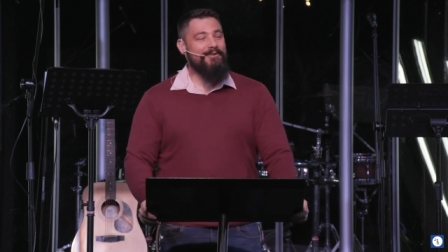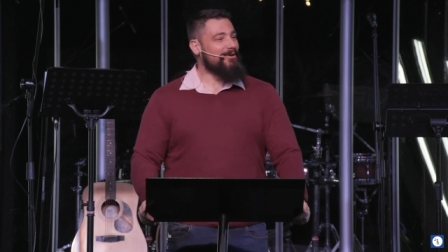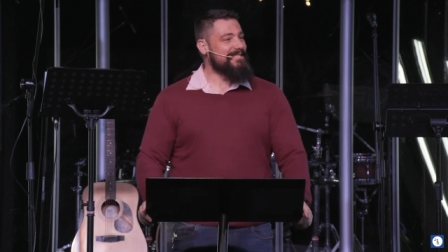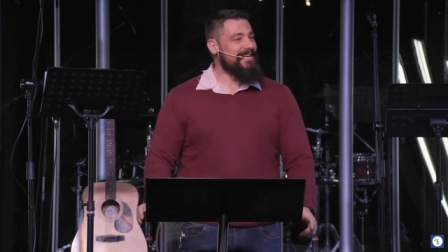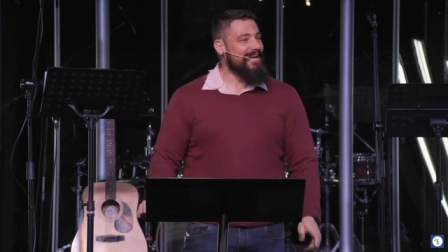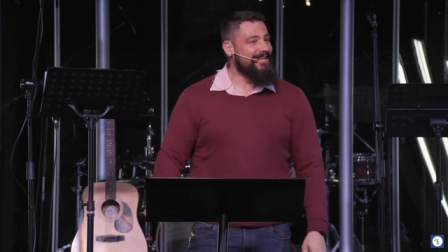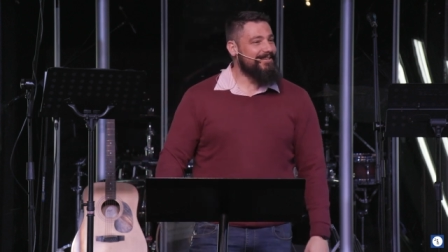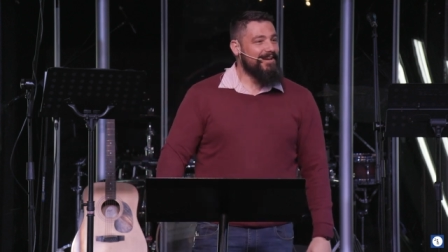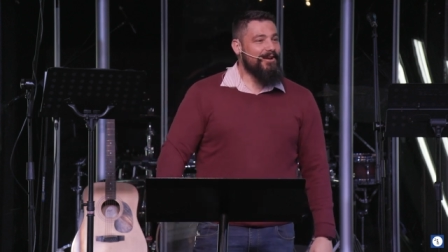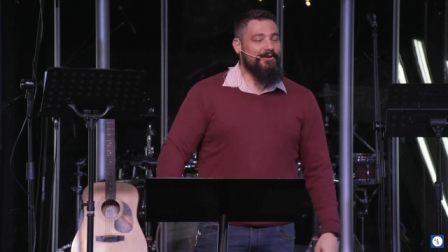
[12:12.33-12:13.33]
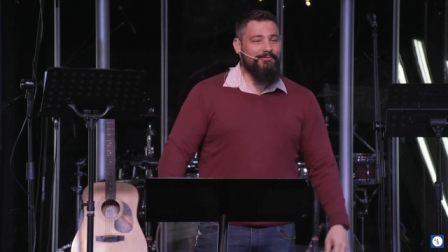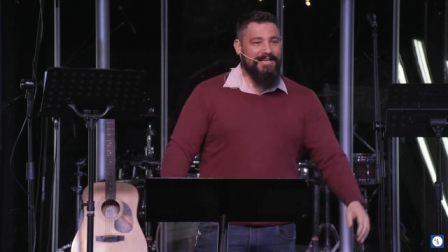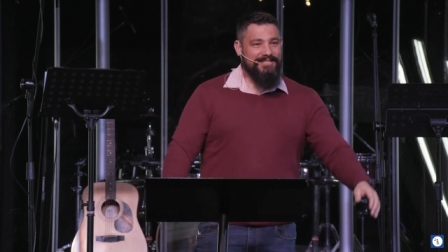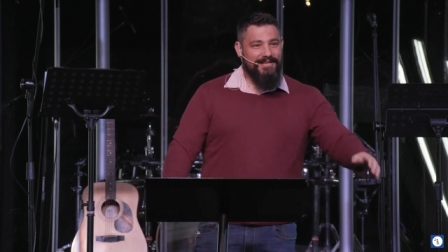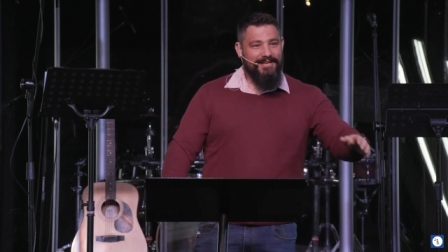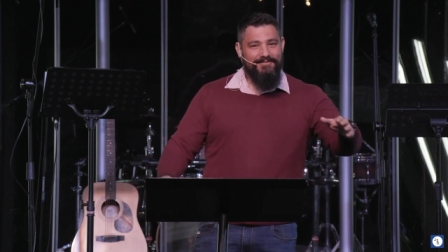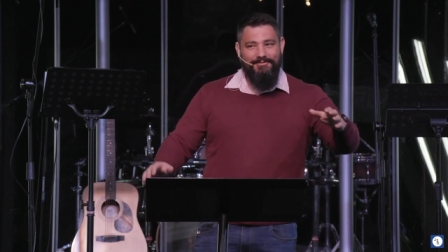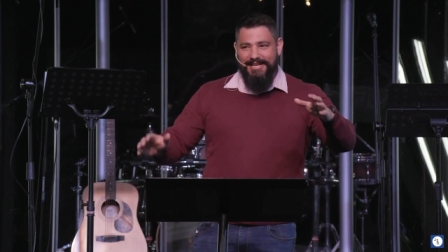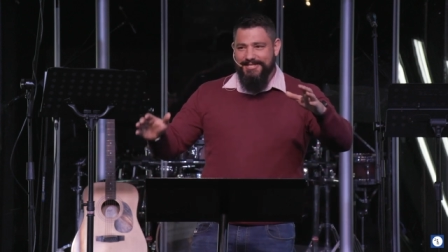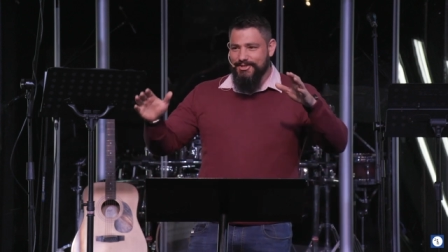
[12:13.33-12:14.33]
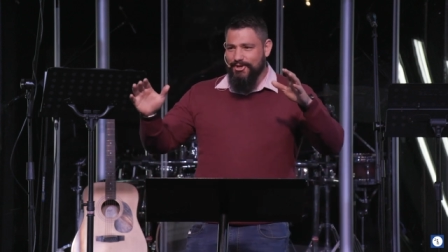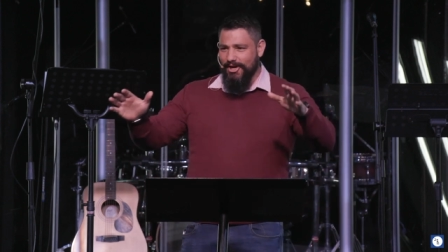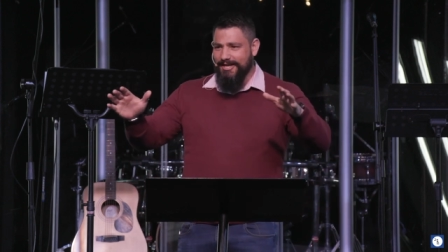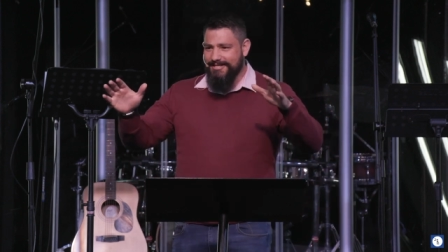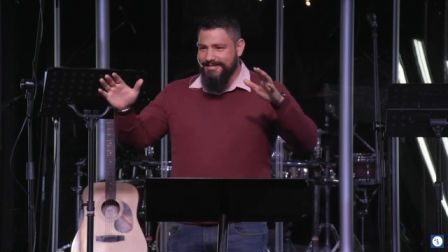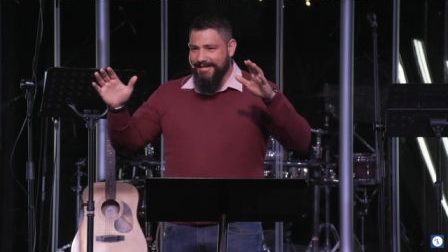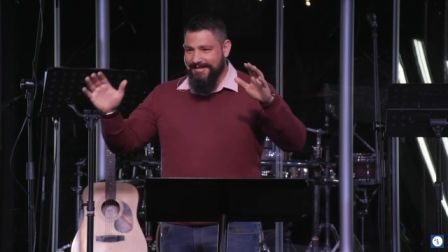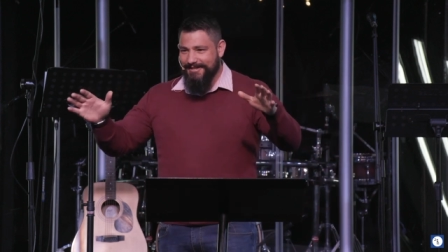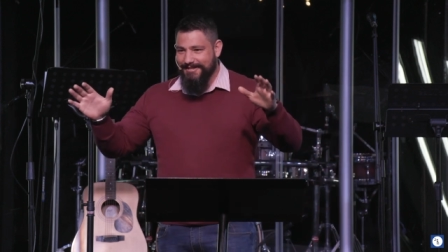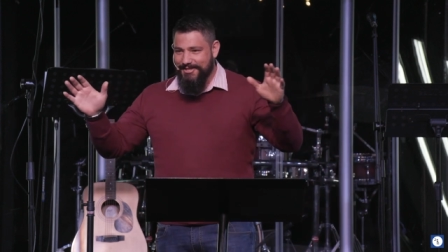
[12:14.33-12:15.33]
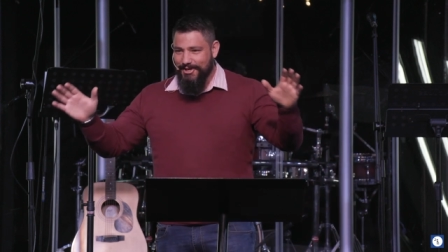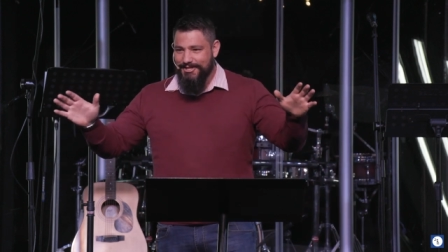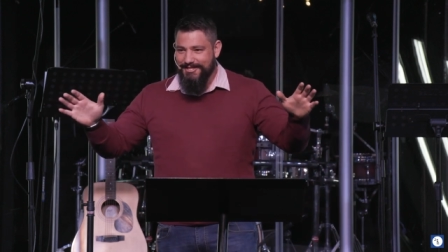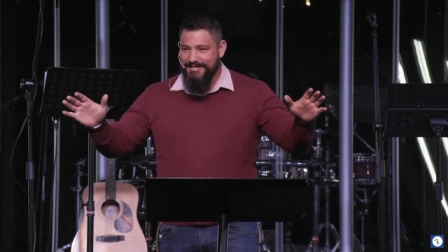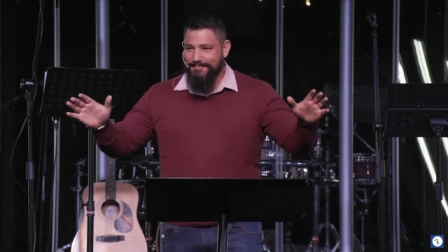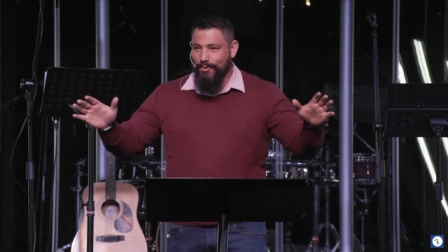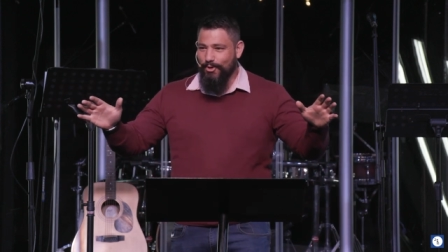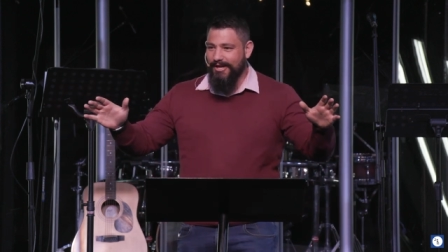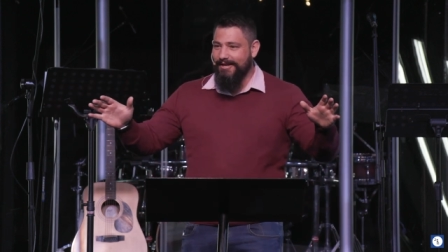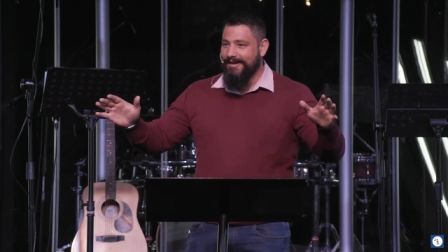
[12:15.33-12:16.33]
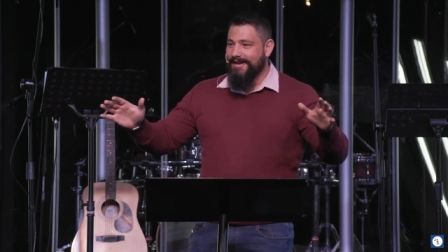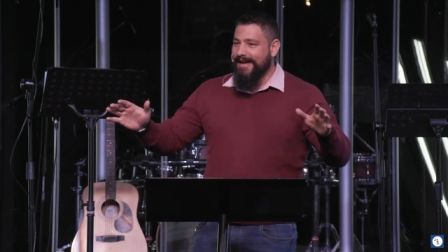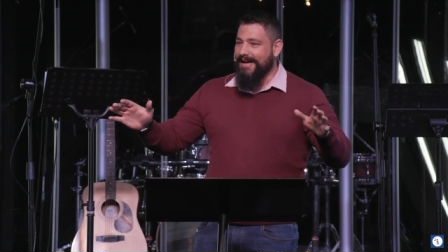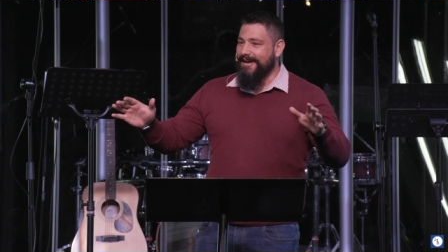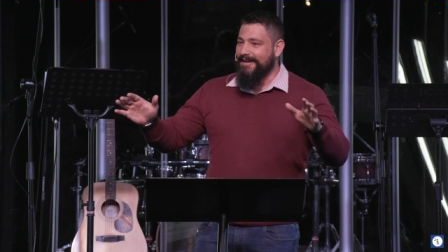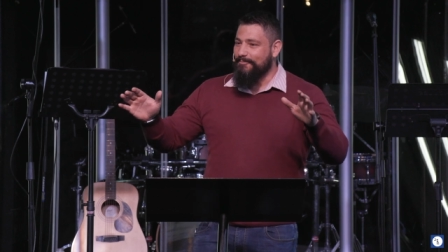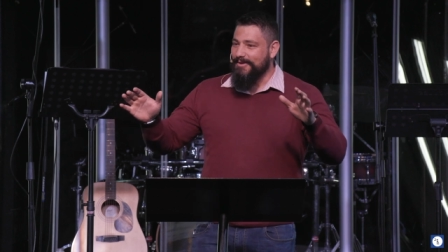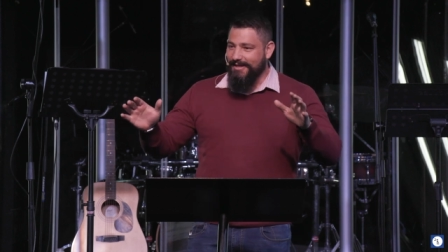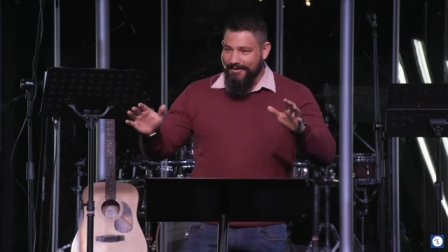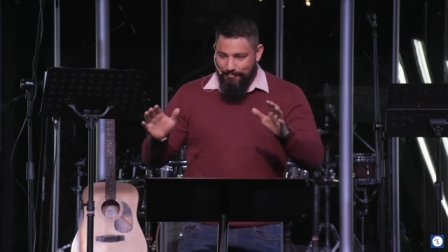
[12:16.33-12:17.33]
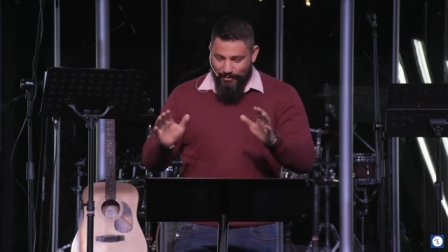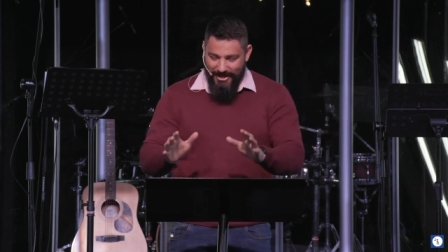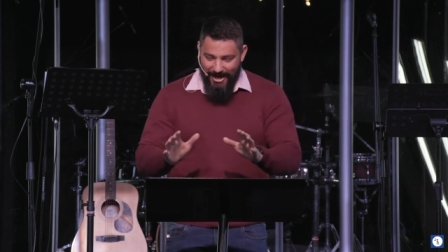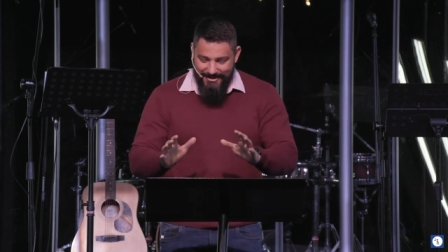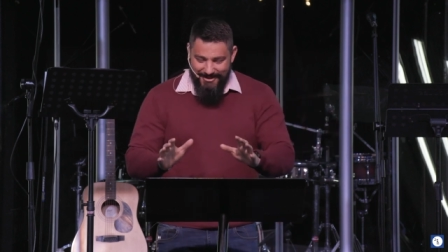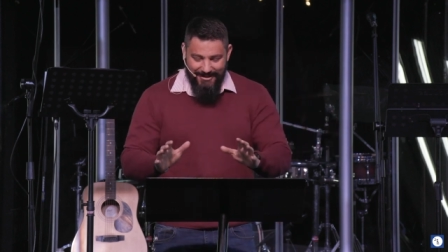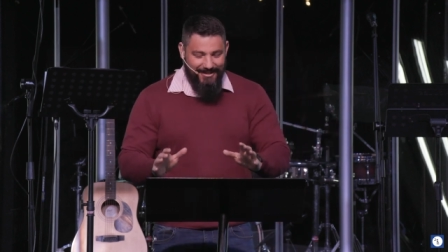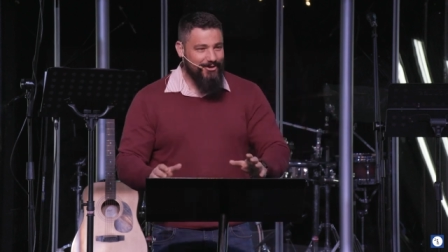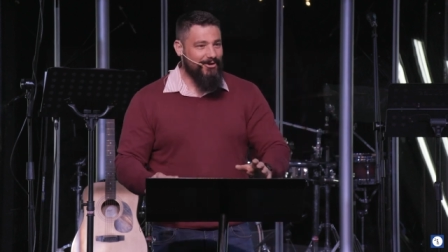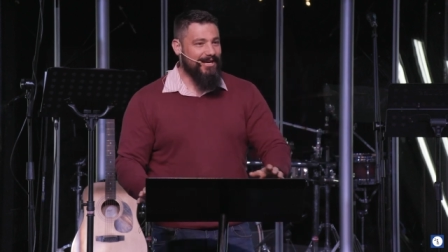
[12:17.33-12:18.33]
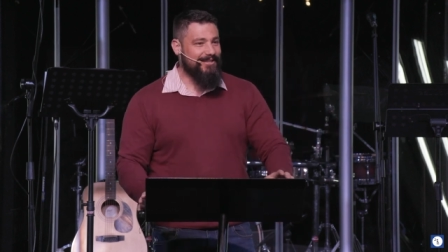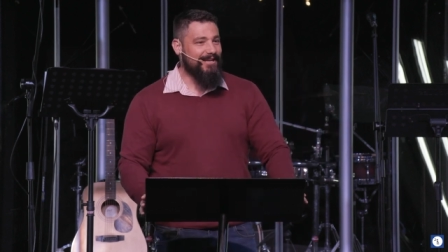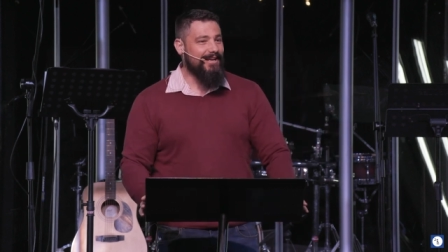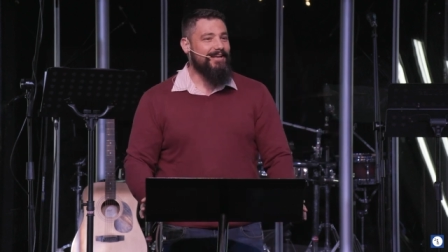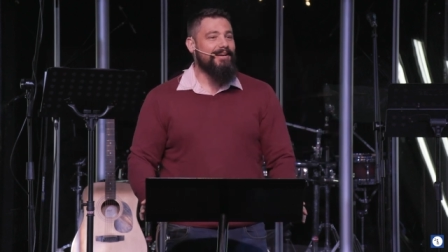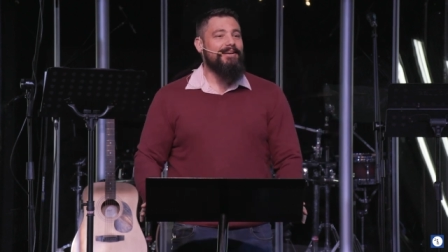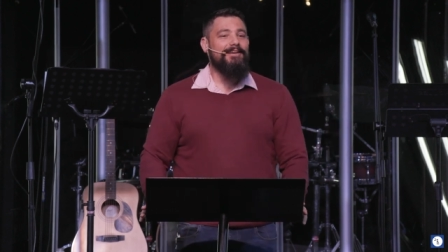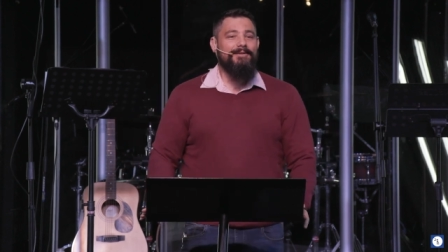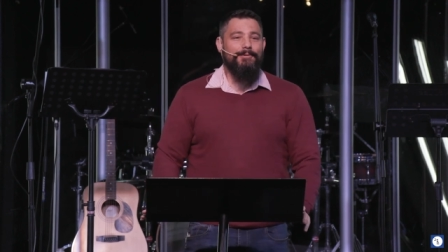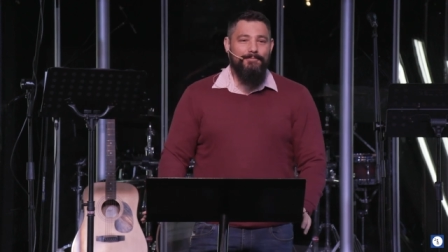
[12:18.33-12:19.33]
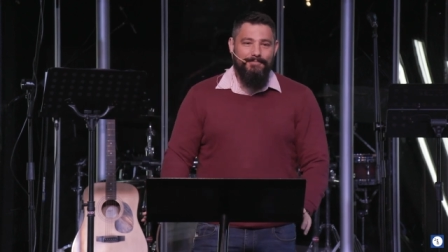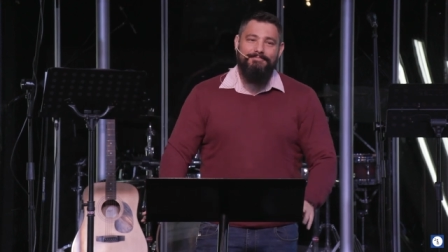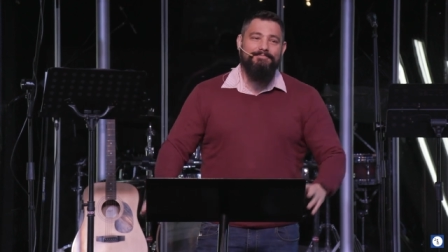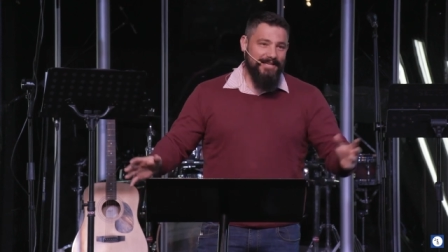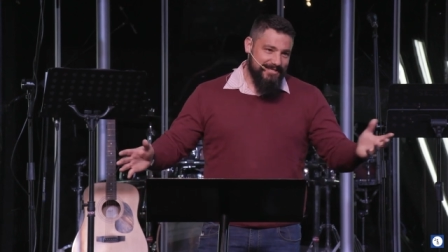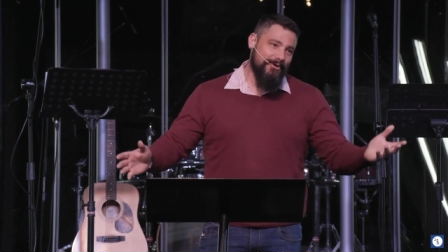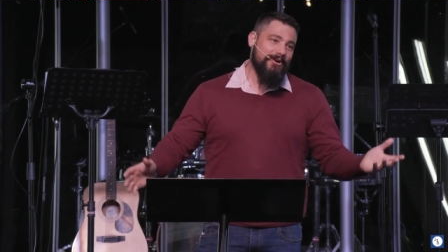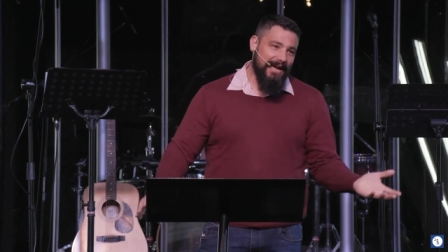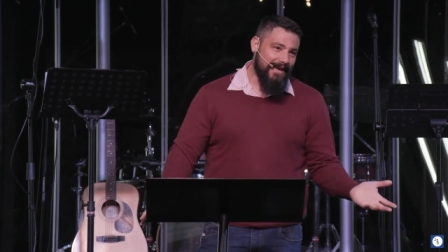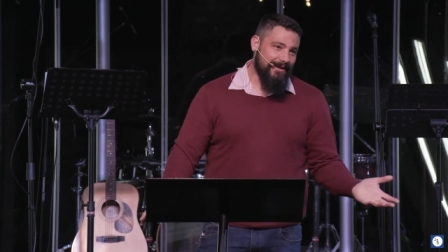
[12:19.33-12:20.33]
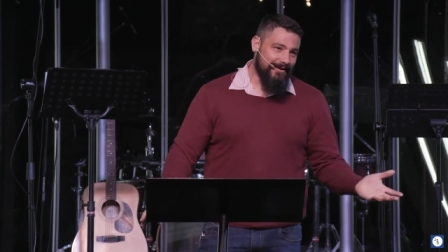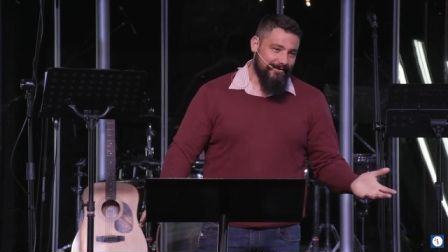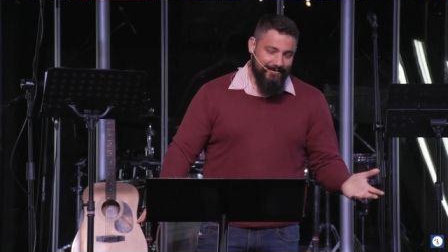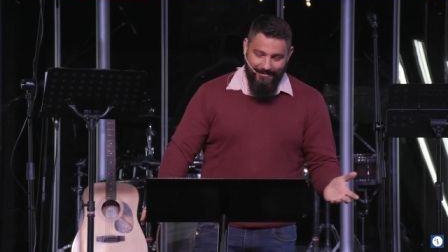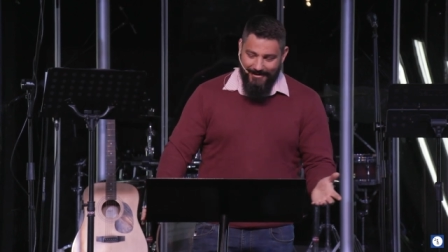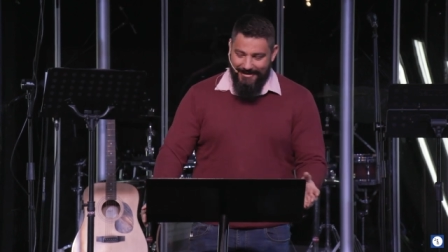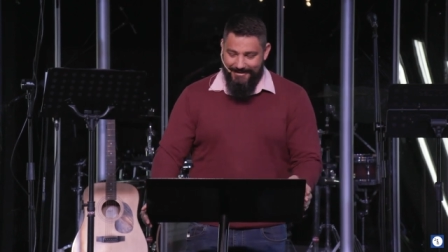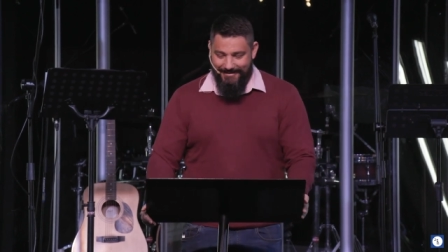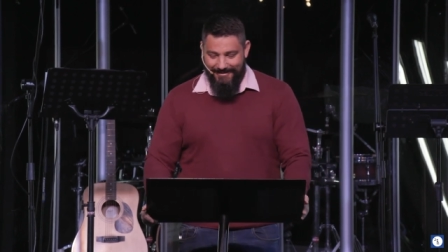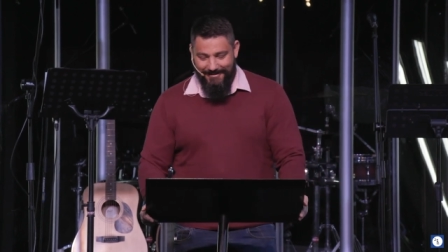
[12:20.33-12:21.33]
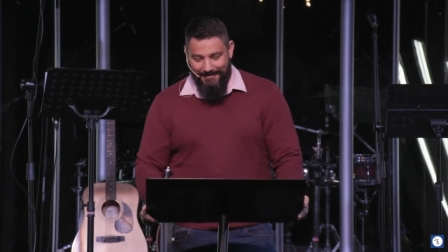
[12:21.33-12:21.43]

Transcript: if I say, it, if there's, if there's scholars in the church this morning and I'm pronouncing it incorrectly, it's okay, all right?